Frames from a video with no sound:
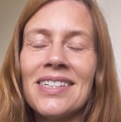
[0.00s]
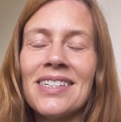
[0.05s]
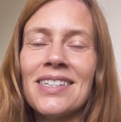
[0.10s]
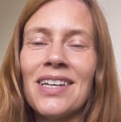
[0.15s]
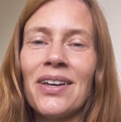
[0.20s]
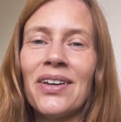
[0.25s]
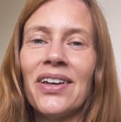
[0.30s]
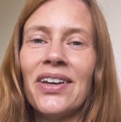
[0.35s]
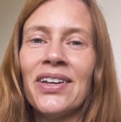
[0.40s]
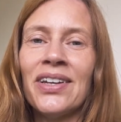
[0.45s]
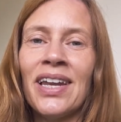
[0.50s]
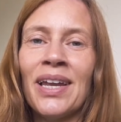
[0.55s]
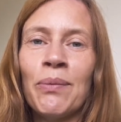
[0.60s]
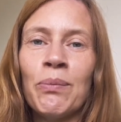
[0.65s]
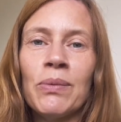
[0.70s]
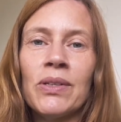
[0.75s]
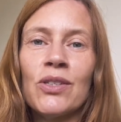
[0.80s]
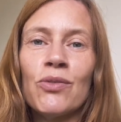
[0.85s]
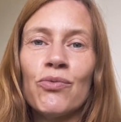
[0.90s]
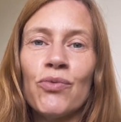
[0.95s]
so her
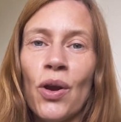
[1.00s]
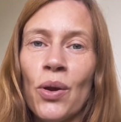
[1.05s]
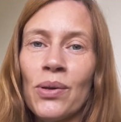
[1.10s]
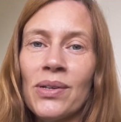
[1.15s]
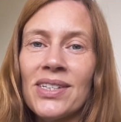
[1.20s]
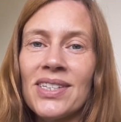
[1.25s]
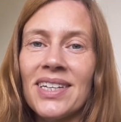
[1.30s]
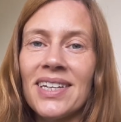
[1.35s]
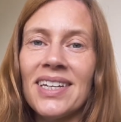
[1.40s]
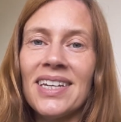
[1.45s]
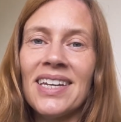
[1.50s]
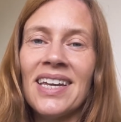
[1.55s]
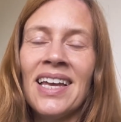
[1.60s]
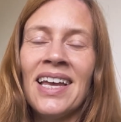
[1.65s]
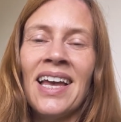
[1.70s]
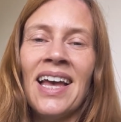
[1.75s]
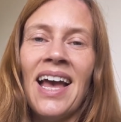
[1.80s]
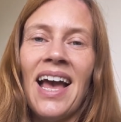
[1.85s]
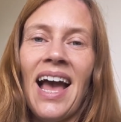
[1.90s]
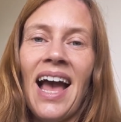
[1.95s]
name was Rosie
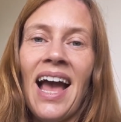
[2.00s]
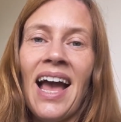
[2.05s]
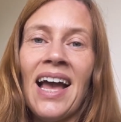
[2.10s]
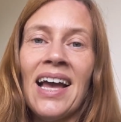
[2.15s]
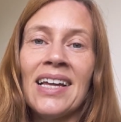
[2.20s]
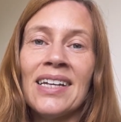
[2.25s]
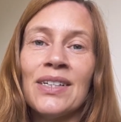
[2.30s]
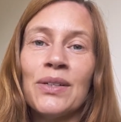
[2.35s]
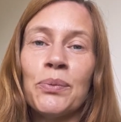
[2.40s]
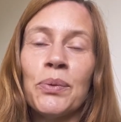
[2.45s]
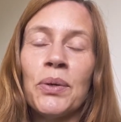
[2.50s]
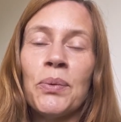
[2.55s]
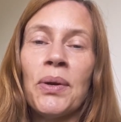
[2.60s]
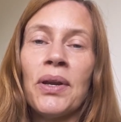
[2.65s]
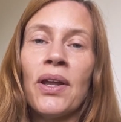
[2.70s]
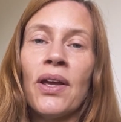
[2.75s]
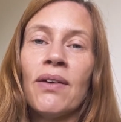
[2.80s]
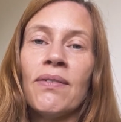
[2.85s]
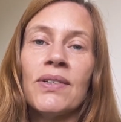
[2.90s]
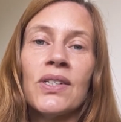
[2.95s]
and we
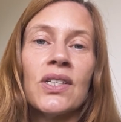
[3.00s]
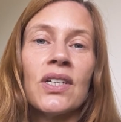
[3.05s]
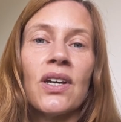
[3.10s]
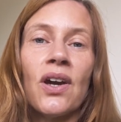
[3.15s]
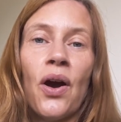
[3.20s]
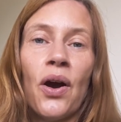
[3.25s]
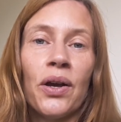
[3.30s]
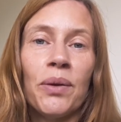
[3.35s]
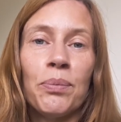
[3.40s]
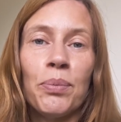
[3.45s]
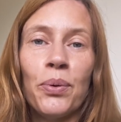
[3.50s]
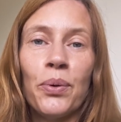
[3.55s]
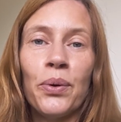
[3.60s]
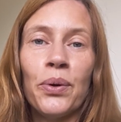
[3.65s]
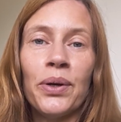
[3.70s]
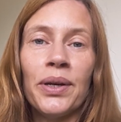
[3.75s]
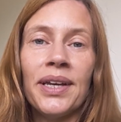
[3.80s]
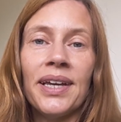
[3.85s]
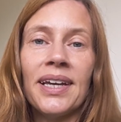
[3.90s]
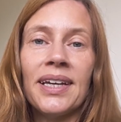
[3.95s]
went over to
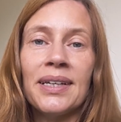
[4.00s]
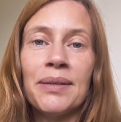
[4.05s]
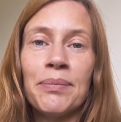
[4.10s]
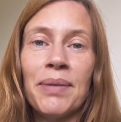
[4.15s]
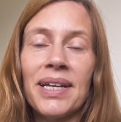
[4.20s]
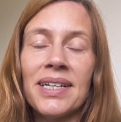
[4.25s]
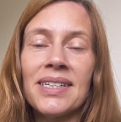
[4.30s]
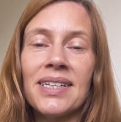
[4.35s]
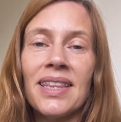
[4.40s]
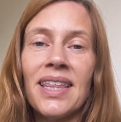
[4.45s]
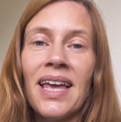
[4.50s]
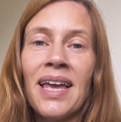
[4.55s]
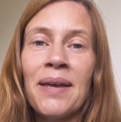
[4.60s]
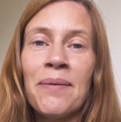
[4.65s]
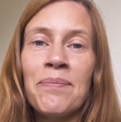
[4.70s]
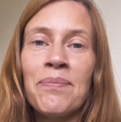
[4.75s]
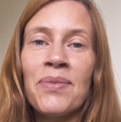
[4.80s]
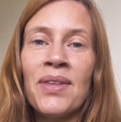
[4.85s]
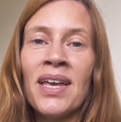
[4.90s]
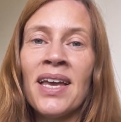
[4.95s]
Kaiapoi and met
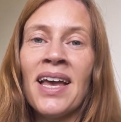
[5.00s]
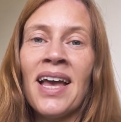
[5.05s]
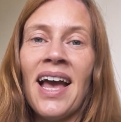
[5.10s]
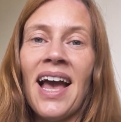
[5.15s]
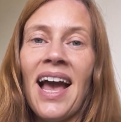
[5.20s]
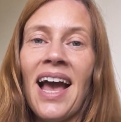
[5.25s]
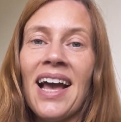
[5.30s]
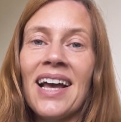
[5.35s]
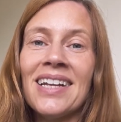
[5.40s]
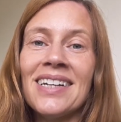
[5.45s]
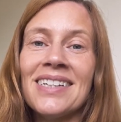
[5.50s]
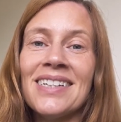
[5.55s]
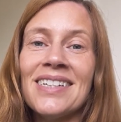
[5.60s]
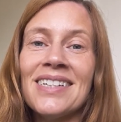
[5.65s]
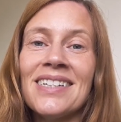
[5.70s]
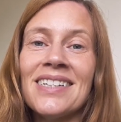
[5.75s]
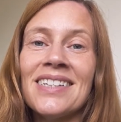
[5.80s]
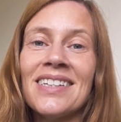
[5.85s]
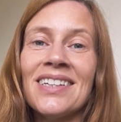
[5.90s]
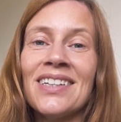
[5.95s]
them
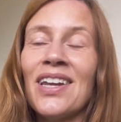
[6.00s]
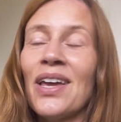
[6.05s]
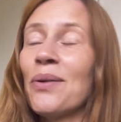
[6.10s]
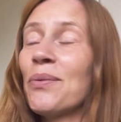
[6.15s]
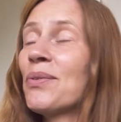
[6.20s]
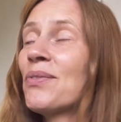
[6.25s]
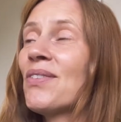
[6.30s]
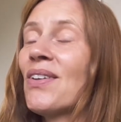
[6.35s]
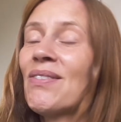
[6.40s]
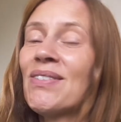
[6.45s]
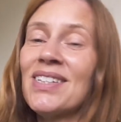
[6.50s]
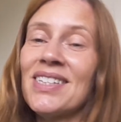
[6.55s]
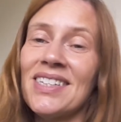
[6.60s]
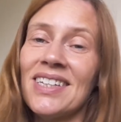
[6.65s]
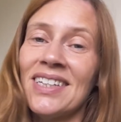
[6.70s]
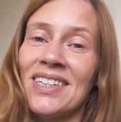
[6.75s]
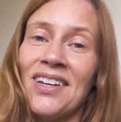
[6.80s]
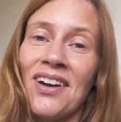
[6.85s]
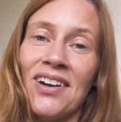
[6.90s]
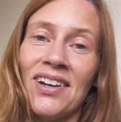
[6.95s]
and you know we've never
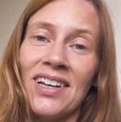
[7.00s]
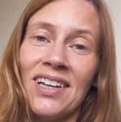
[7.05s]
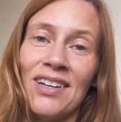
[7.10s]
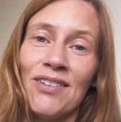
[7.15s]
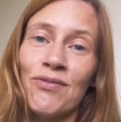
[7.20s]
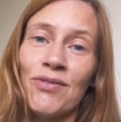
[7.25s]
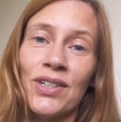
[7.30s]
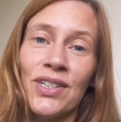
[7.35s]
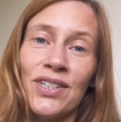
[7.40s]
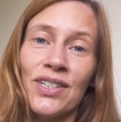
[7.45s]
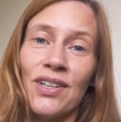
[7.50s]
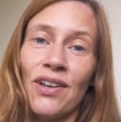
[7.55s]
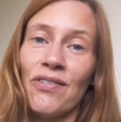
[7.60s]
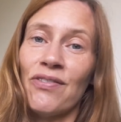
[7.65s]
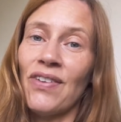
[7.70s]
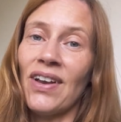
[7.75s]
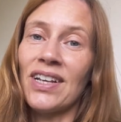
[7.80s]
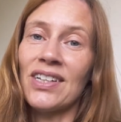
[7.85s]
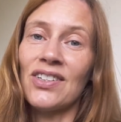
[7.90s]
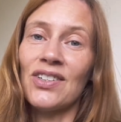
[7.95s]
seen Nyla run so
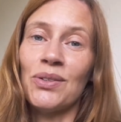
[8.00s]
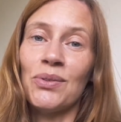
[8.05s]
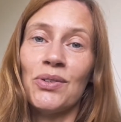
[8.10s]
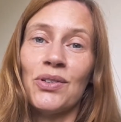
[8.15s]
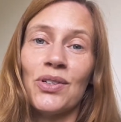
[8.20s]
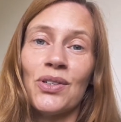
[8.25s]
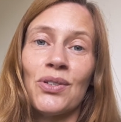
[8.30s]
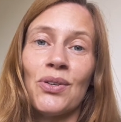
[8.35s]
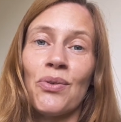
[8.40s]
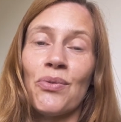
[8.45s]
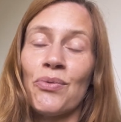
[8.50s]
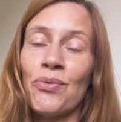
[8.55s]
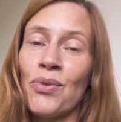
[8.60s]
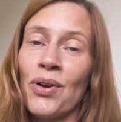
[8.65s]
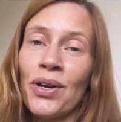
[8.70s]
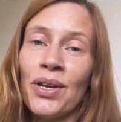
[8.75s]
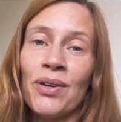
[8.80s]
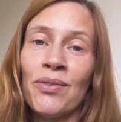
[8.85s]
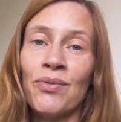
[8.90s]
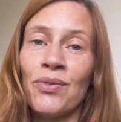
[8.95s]
fast she was just
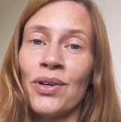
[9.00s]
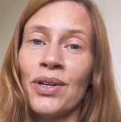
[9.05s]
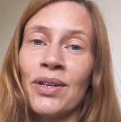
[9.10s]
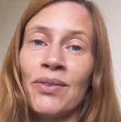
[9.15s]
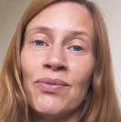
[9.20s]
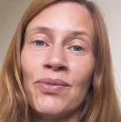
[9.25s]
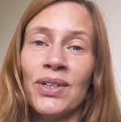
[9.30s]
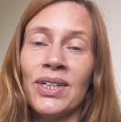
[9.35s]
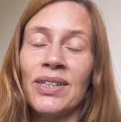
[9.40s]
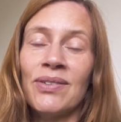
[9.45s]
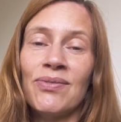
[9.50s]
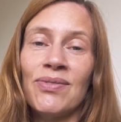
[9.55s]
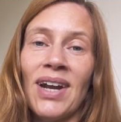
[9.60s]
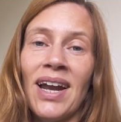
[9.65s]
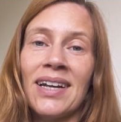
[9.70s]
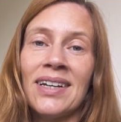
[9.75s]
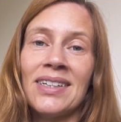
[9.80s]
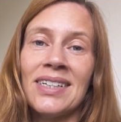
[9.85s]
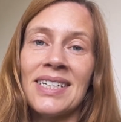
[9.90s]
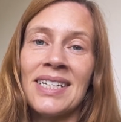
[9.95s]
running running running
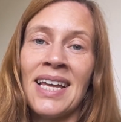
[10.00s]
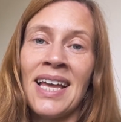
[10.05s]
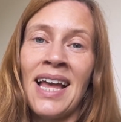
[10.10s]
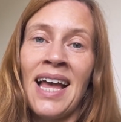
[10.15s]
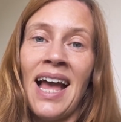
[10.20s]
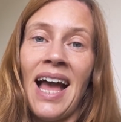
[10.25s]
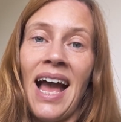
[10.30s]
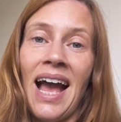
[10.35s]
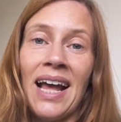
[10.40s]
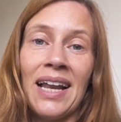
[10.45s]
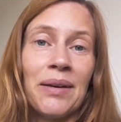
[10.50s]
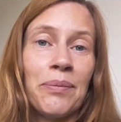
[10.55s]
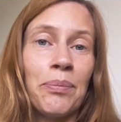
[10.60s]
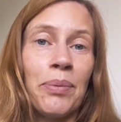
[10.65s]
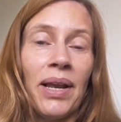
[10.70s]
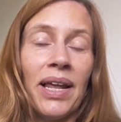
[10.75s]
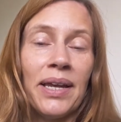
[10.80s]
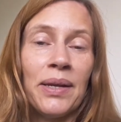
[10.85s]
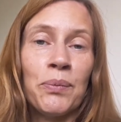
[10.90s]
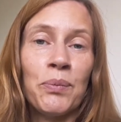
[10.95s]
around and
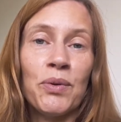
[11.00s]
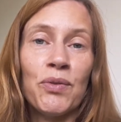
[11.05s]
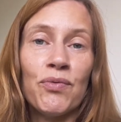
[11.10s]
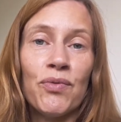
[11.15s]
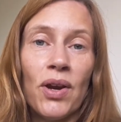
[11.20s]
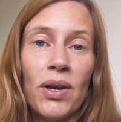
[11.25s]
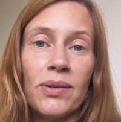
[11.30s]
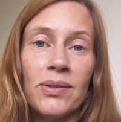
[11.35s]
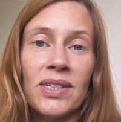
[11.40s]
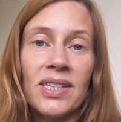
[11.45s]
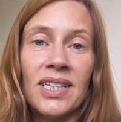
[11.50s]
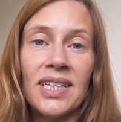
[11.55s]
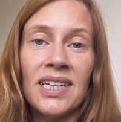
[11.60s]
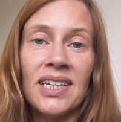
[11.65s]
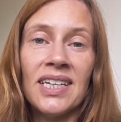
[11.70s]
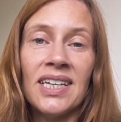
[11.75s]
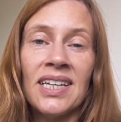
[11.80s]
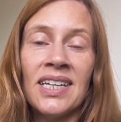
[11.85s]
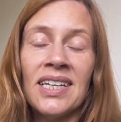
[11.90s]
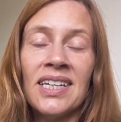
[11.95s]
playing with
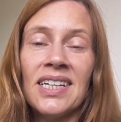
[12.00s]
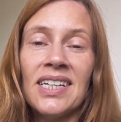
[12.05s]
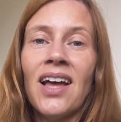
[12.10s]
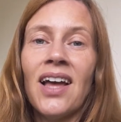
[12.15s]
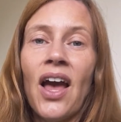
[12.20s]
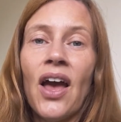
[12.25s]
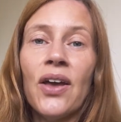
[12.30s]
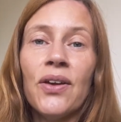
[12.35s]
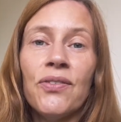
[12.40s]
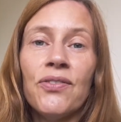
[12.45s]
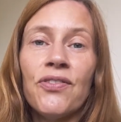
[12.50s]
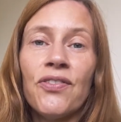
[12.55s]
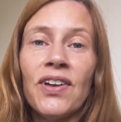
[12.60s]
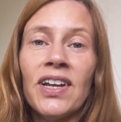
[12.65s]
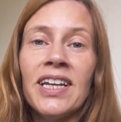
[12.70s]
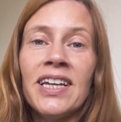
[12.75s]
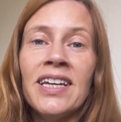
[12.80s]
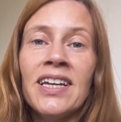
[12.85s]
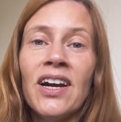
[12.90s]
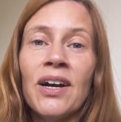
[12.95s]
Rosie
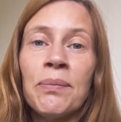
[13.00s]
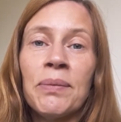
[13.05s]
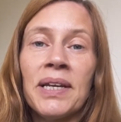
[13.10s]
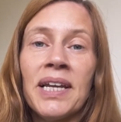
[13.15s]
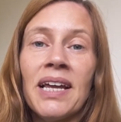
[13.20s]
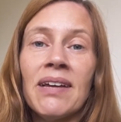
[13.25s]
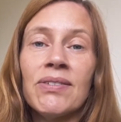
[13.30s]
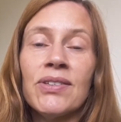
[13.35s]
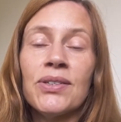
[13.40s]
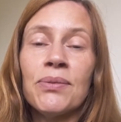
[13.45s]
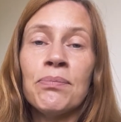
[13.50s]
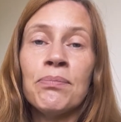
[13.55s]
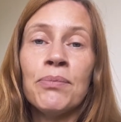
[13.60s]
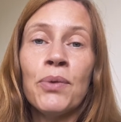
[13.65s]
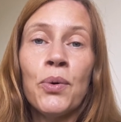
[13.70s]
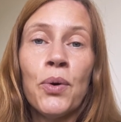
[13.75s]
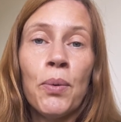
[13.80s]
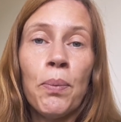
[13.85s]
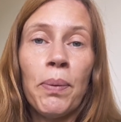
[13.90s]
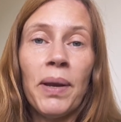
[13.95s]
hopefully I'm gonna have some
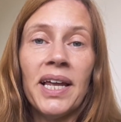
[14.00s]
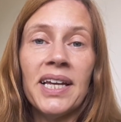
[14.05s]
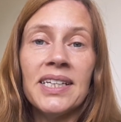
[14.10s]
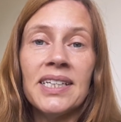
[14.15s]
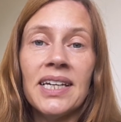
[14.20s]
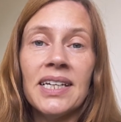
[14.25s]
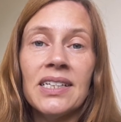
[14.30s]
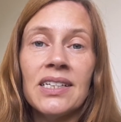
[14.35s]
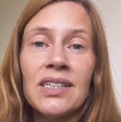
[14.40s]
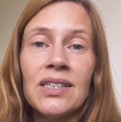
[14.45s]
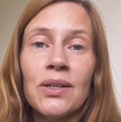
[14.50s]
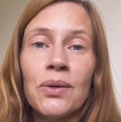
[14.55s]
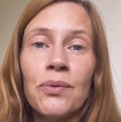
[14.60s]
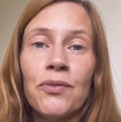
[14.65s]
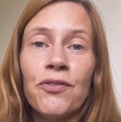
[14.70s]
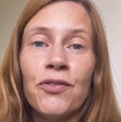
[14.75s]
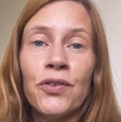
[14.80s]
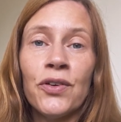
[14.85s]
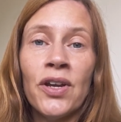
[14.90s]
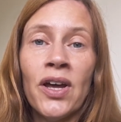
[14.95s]
more play dates
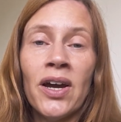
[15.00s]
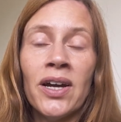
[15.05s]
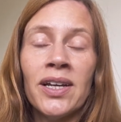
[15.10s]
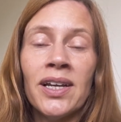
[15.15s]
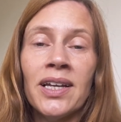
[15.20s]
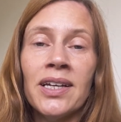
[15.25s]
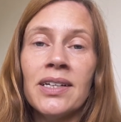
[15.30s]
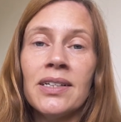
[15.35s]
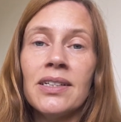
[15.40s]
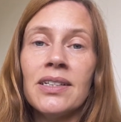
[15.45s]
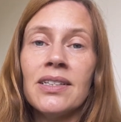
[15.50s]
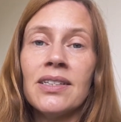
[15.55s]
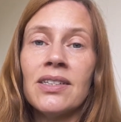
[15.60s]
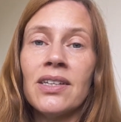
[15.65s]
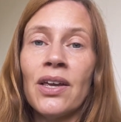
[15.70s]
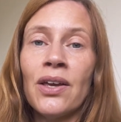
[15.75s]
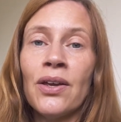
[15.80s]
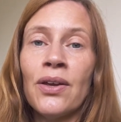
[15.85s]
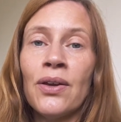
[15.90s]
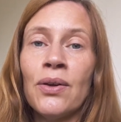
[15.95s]
for Nyla
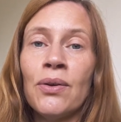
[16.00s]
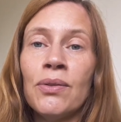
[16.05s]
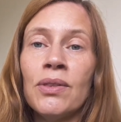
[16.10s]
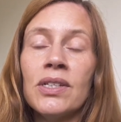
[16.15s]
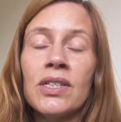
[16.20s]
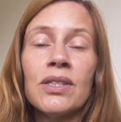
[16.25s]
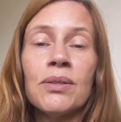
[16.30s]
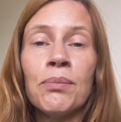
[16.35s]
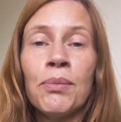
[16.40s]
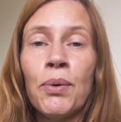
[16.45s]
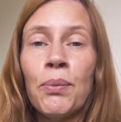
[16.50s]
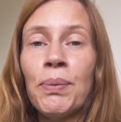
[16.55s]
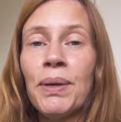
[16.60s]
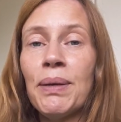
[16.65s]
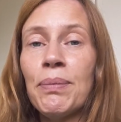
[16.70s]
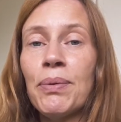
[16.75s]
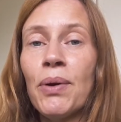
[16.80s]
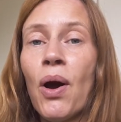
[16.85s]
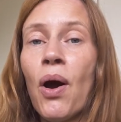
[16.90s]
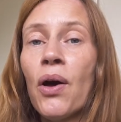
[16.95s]
so there's some more
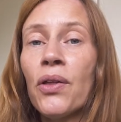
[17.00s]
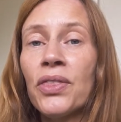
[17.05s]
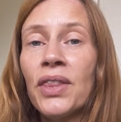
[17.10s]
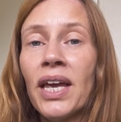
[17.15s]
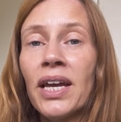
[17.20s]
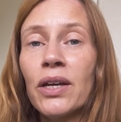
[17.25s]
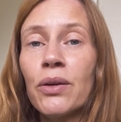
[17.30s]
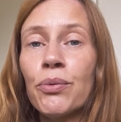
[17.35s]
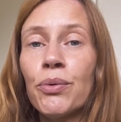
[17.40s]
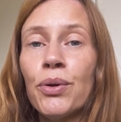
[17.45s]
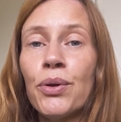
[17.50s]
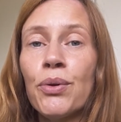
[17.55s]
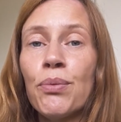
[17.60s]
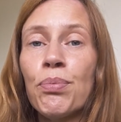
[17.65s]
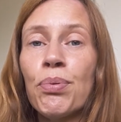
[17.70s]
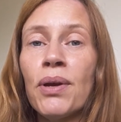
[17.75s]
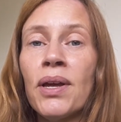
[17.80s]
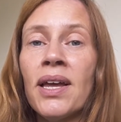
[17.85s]
people on that group